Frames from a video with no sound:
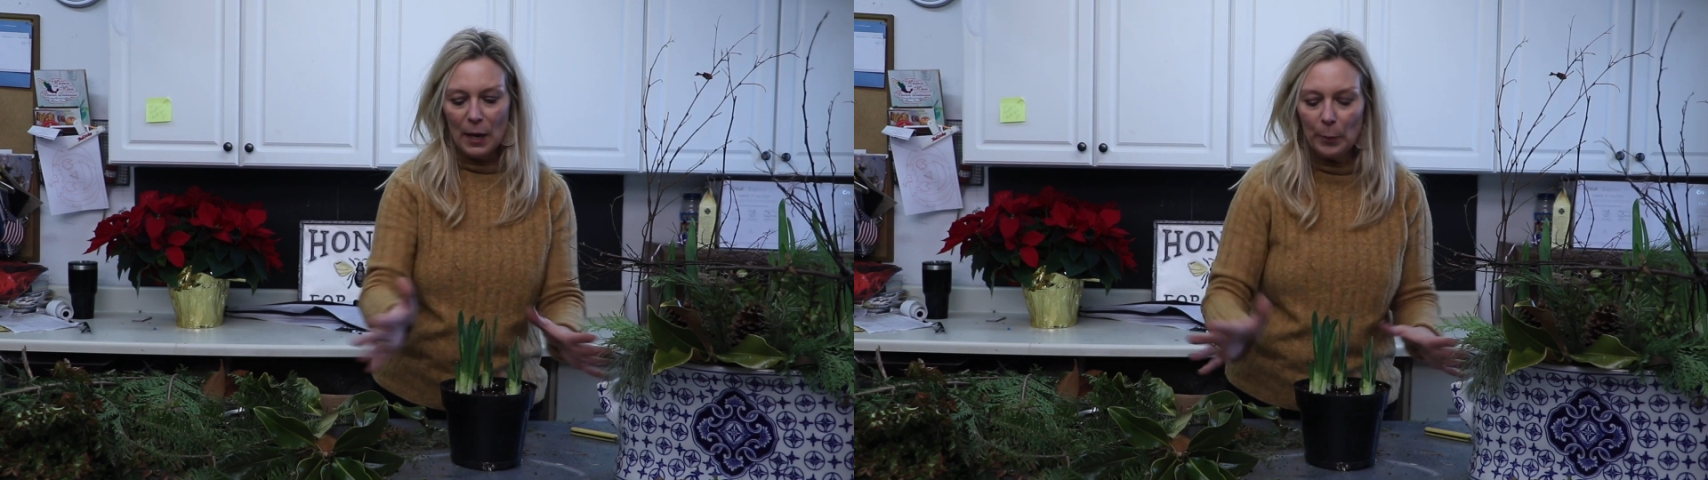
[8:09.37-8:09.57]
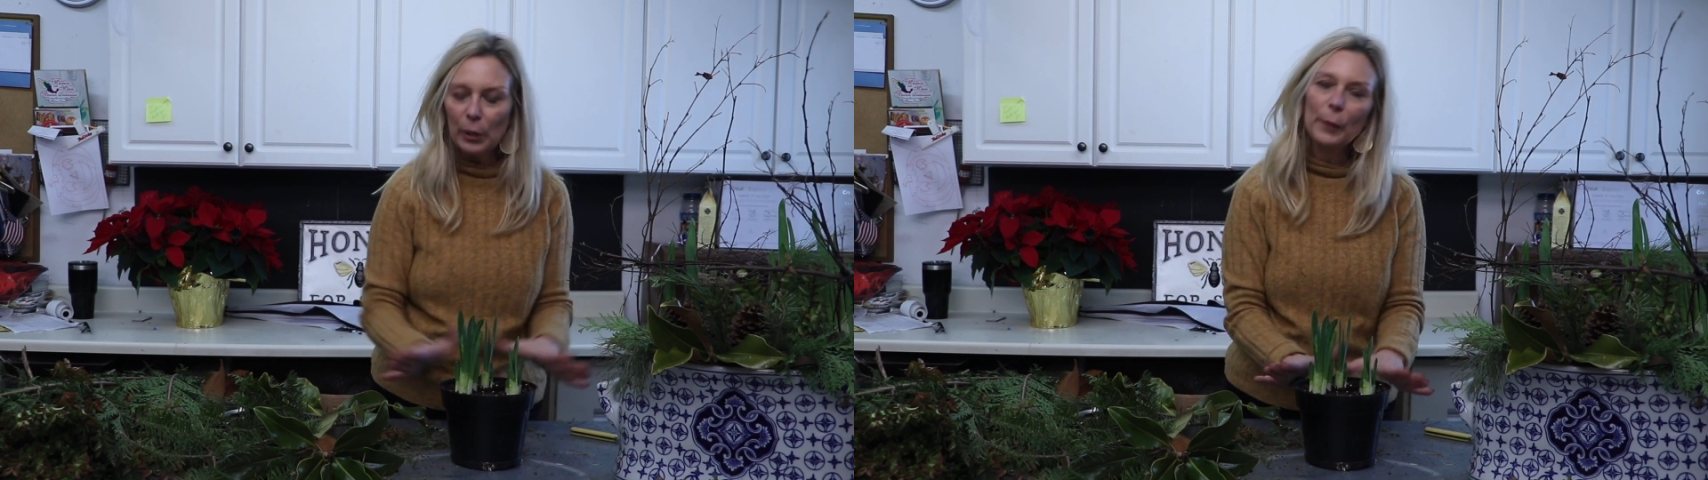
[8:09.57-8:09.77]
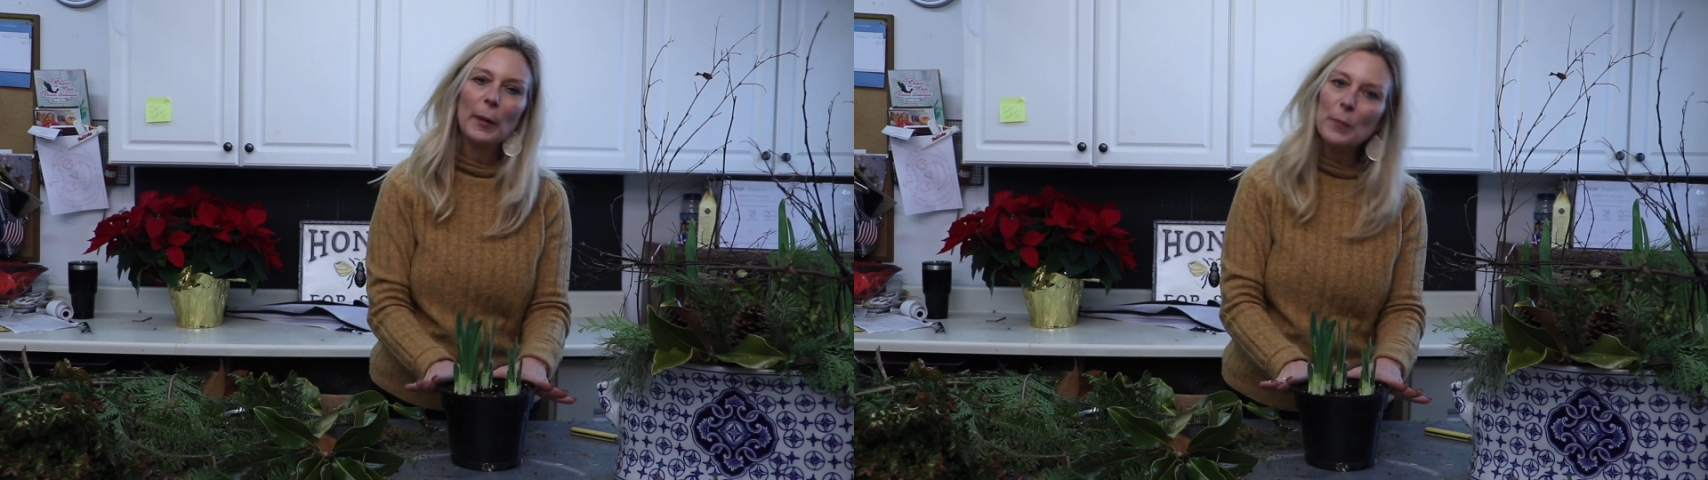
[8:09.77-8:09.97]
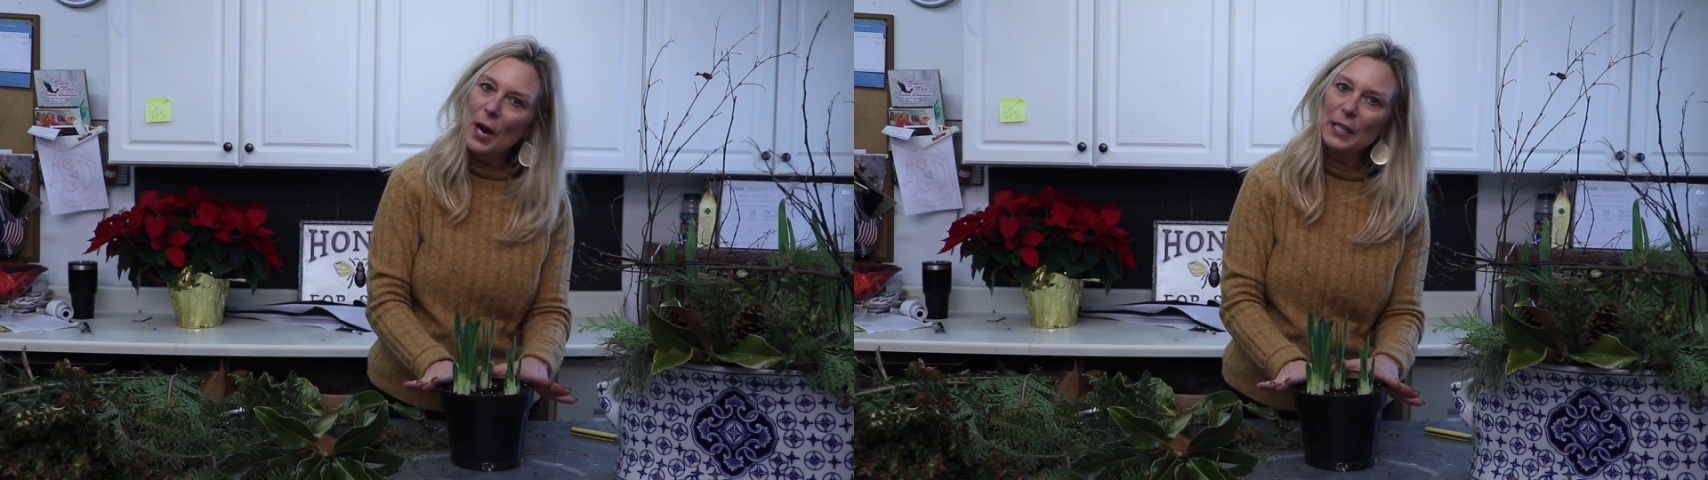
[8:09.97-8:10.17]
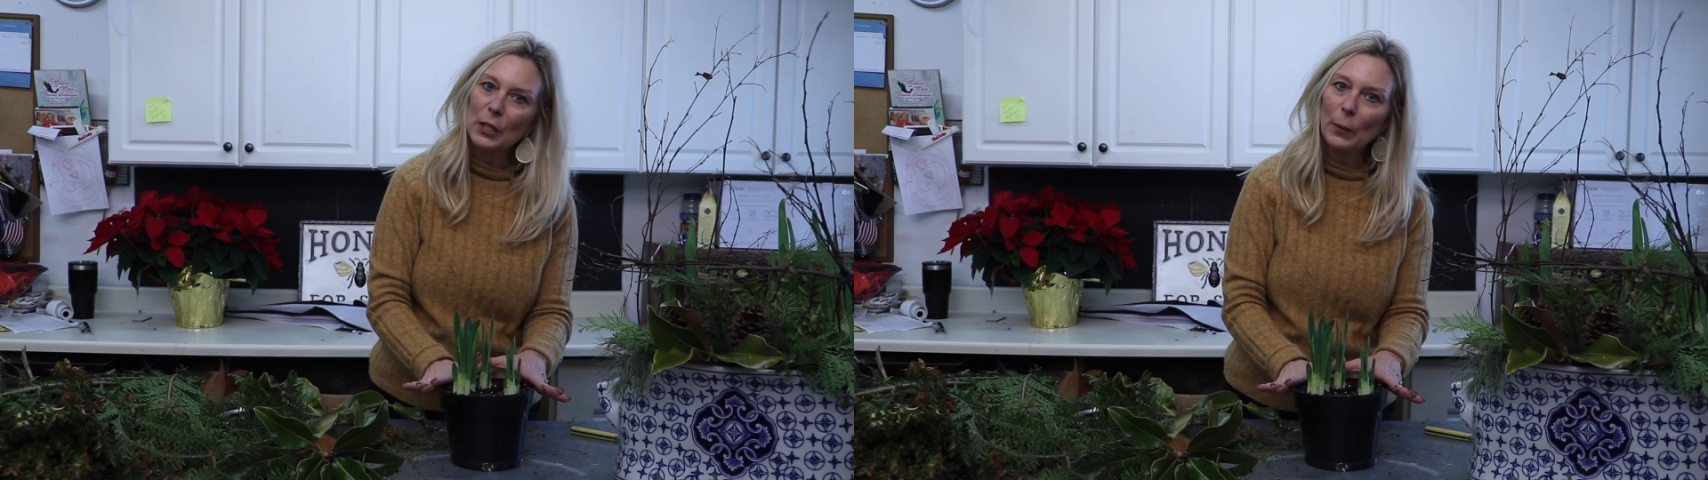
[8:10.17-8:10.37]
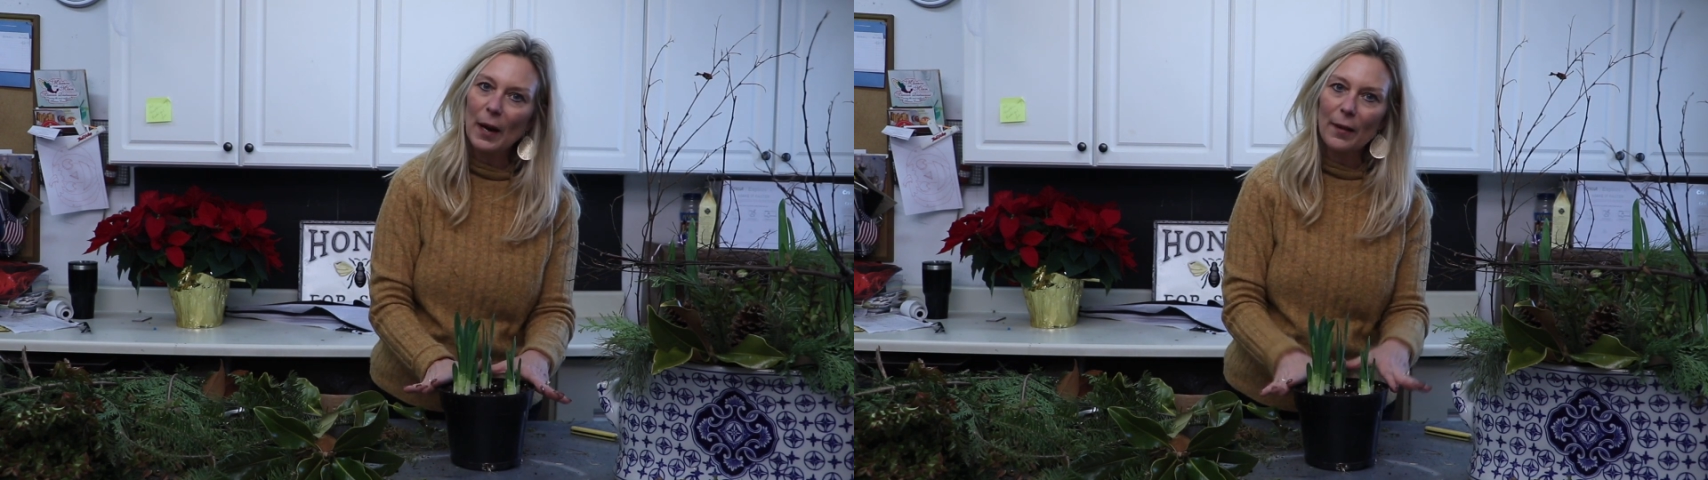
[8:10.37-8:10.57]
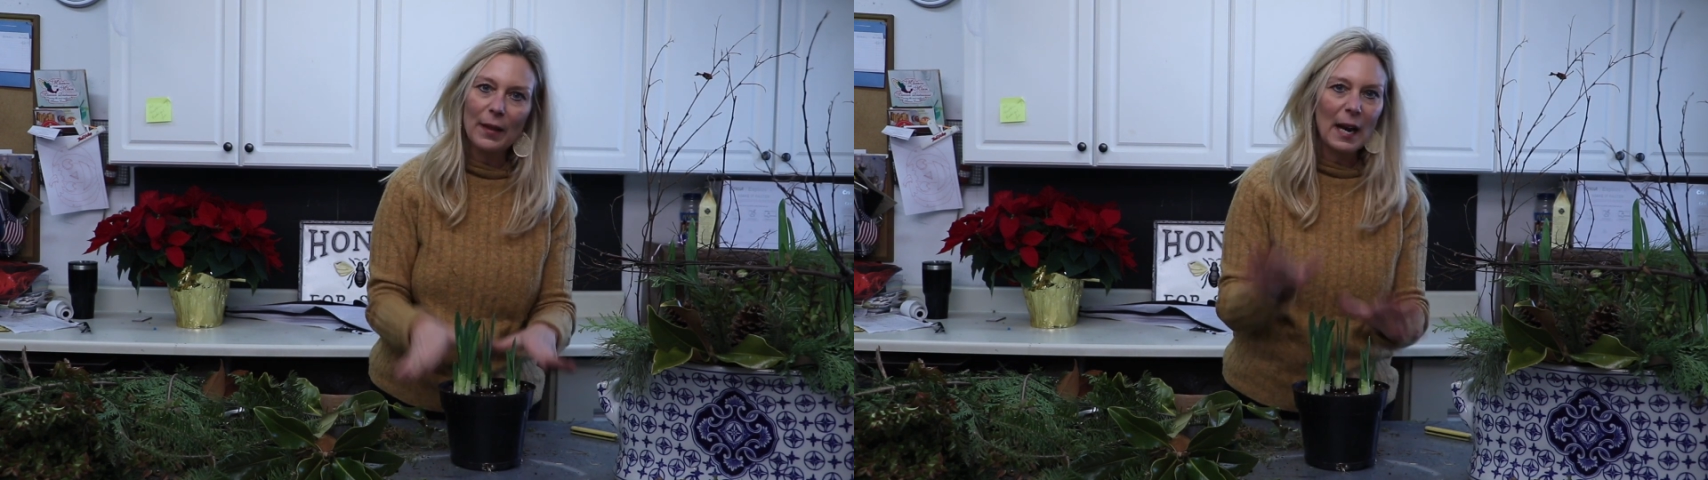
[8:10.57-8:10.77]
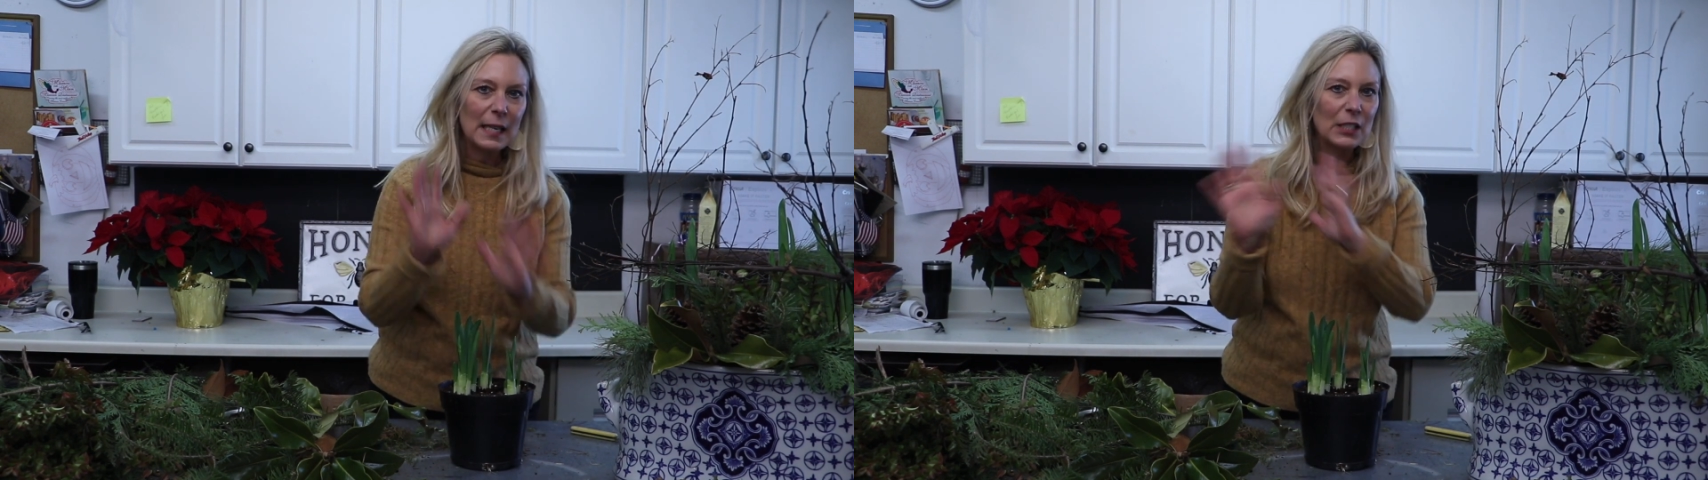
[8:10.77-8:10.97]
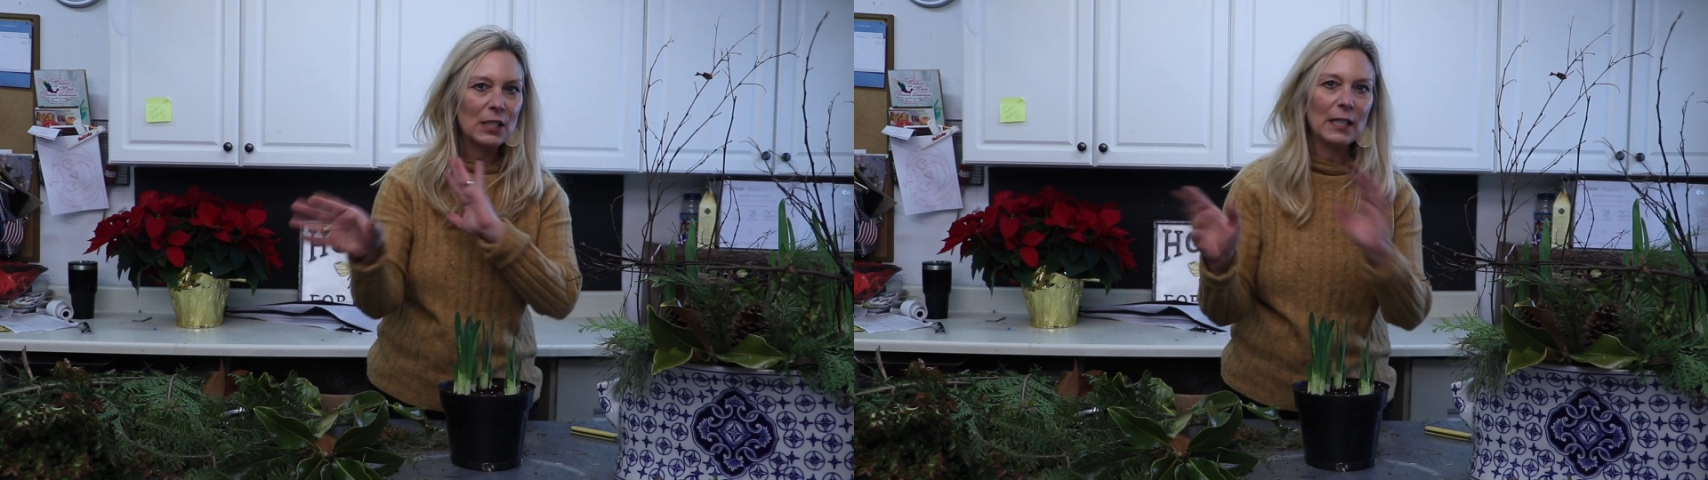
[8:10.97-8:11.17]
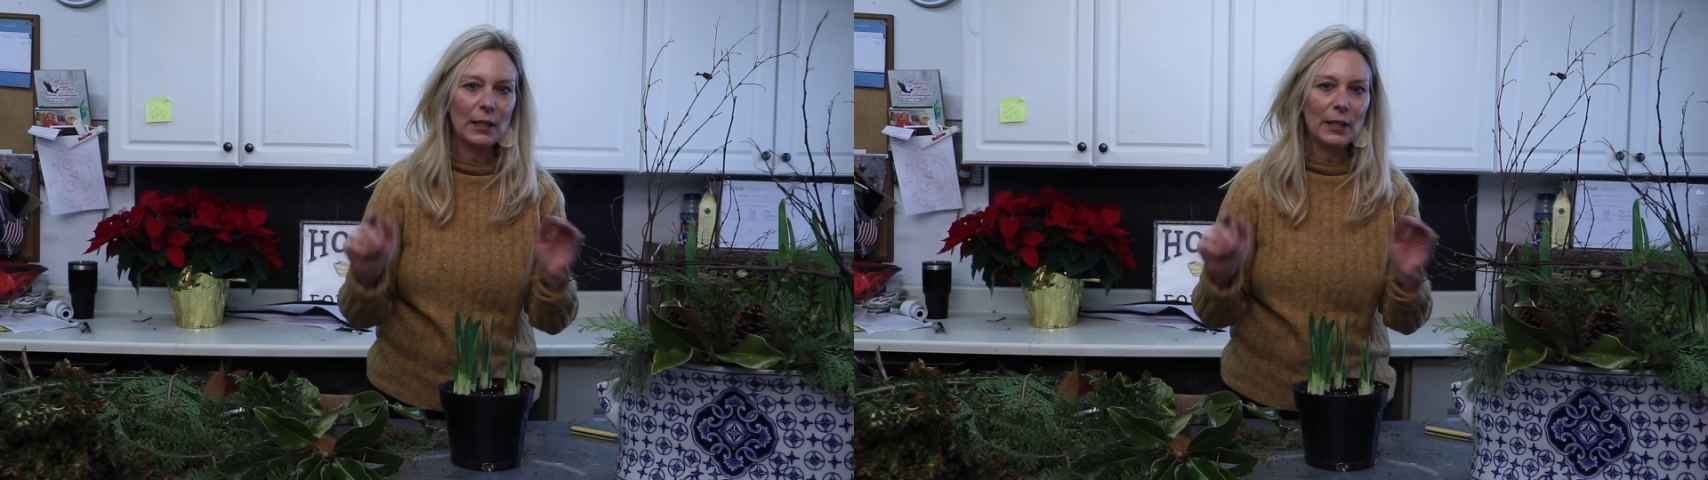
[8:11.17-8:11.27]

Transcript: put a little bit of moss around that and just